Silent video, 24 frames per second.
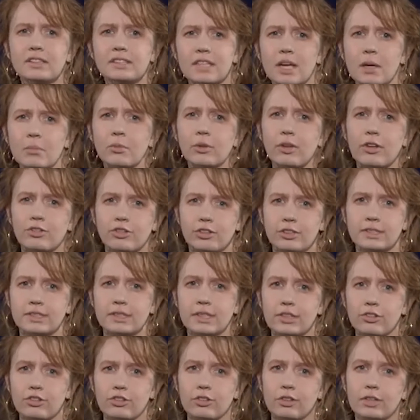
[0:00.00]
some
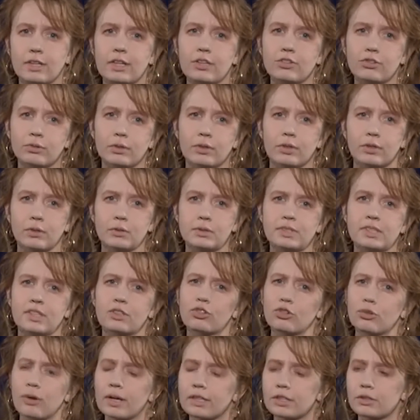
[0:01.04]
legislation introduced
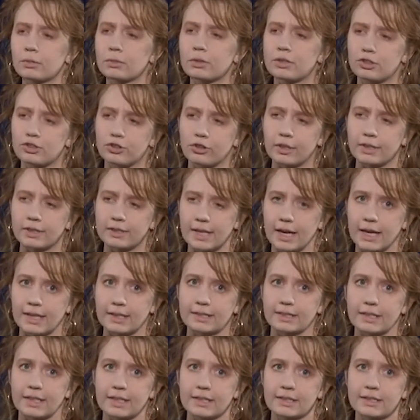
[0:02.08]
trying to restrict
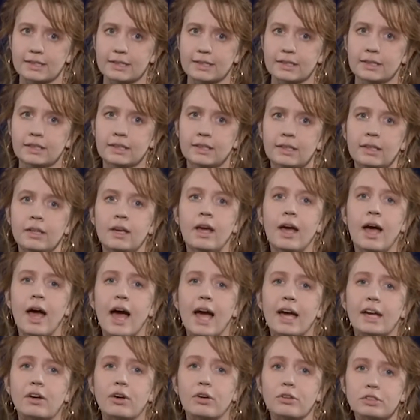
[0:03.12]
access.
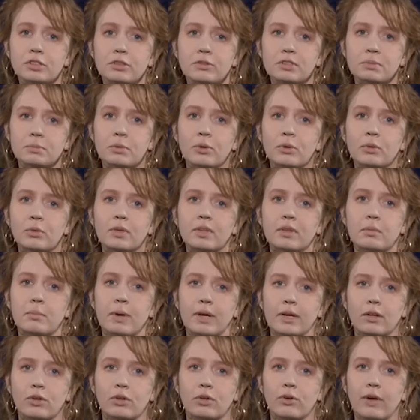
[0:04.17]
I also spoke with
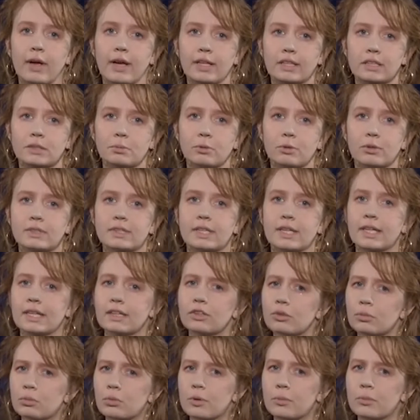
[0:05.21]
medical experts
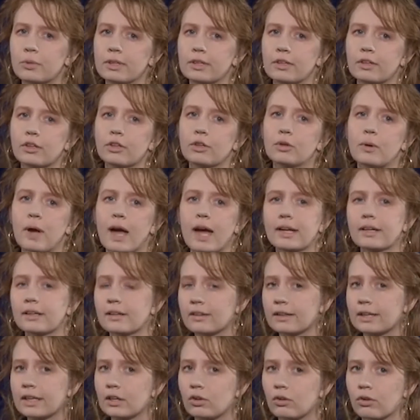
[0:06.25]
and a woman who had an
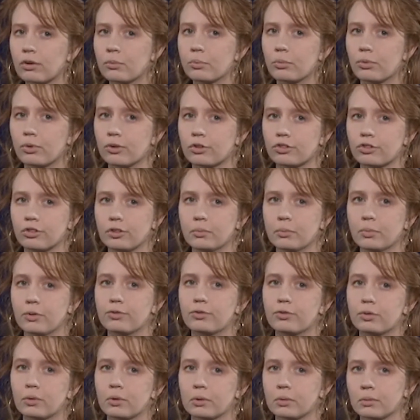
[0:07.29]
illegal abortion
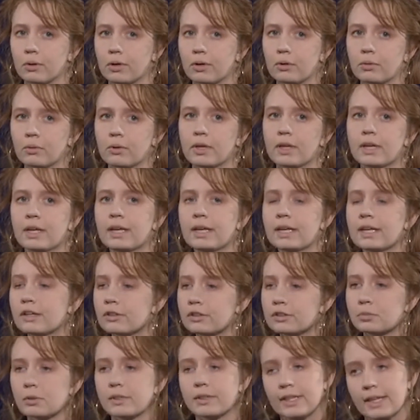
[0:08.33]
before Roe.
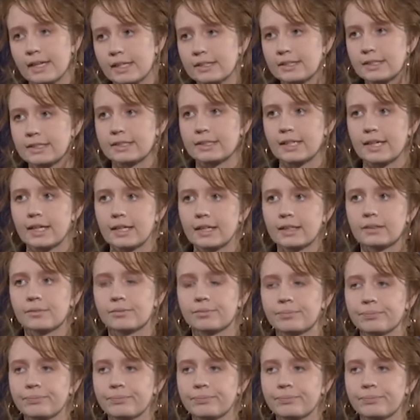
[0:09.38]
Here's what they had to say.